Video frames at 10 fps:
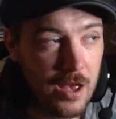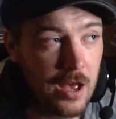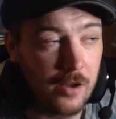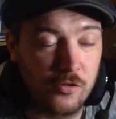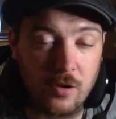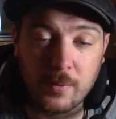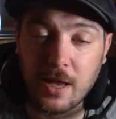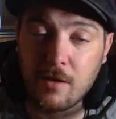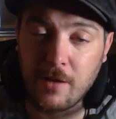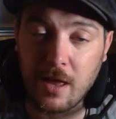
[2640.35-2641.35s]
and jumping
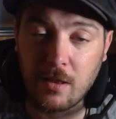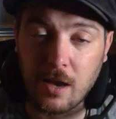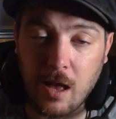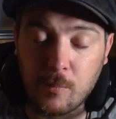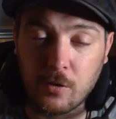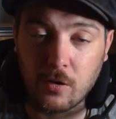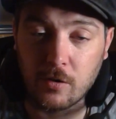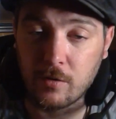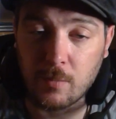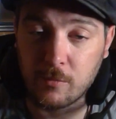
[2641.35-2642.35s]
out of a helicopter
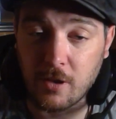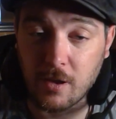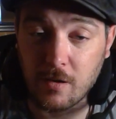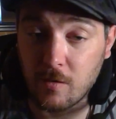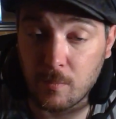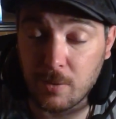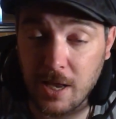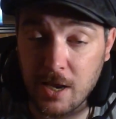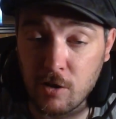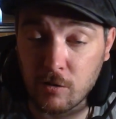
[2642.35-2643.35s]
or something, or a
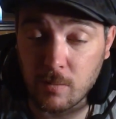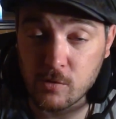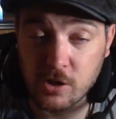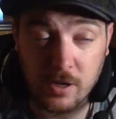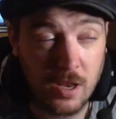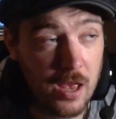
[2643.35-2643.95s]
plane or some shit,